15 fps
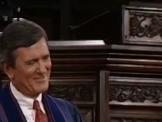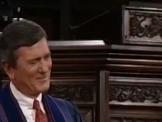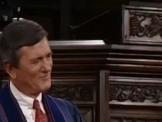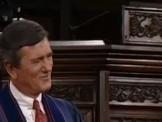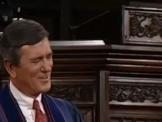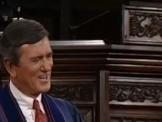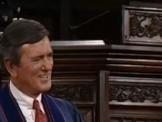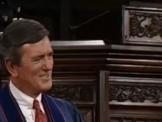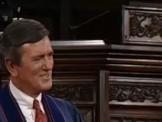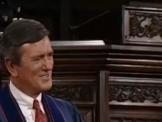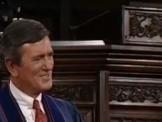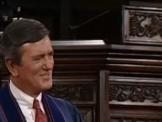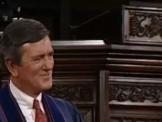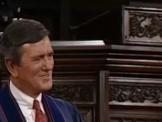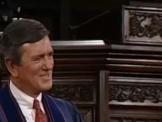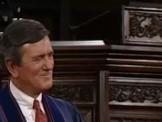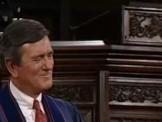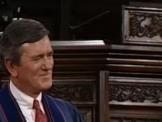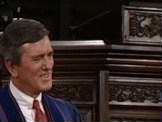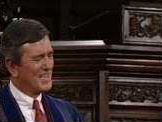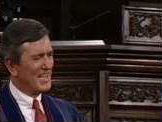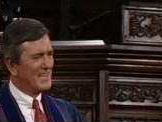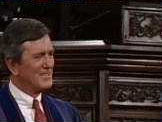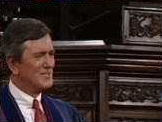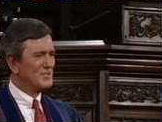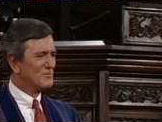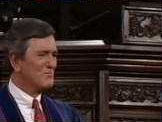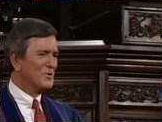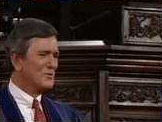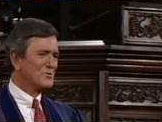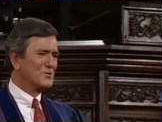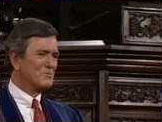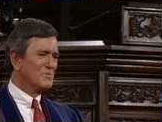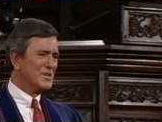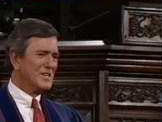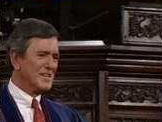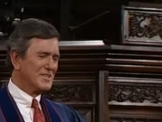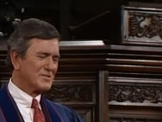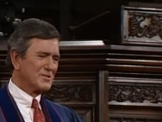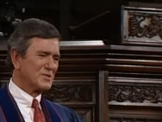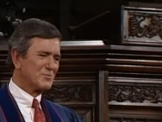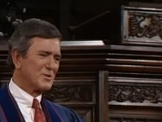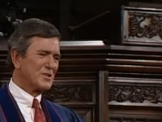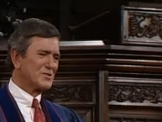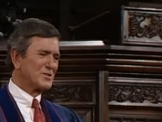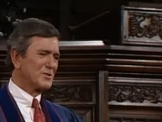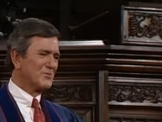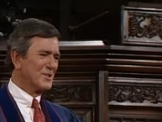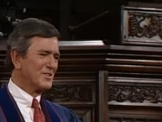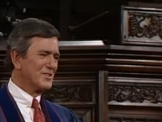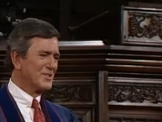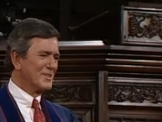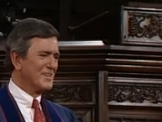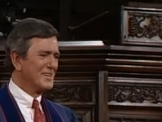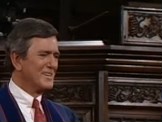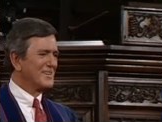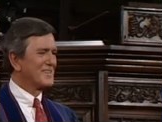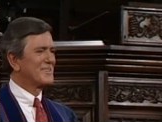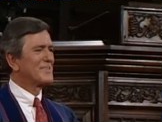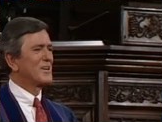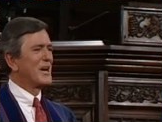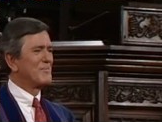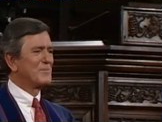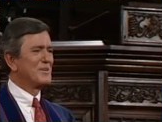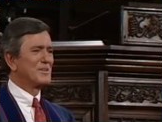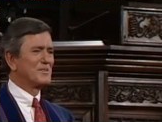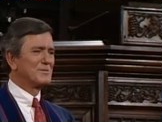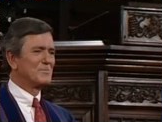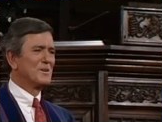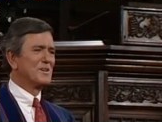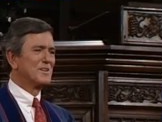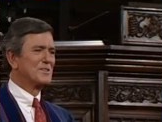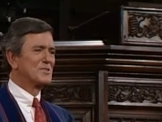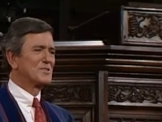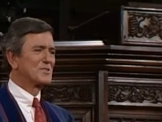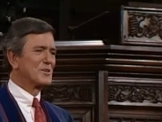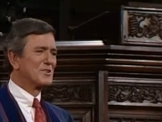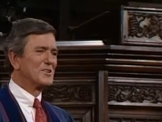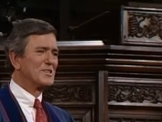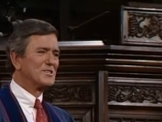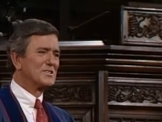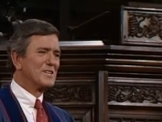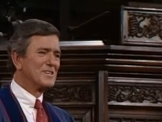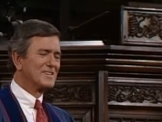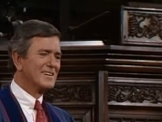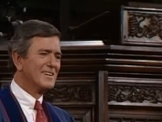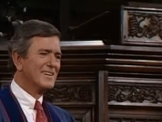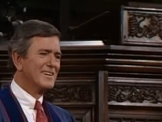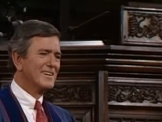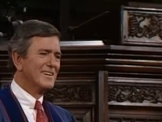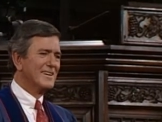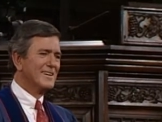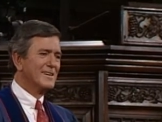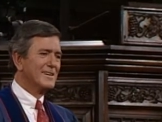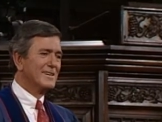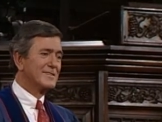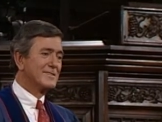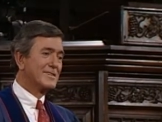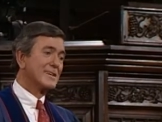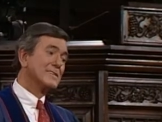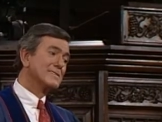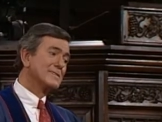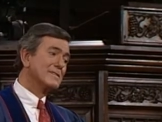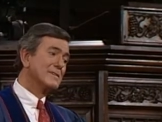a friend who uh, ends most meetings, especially when the topic has been discouraging he says,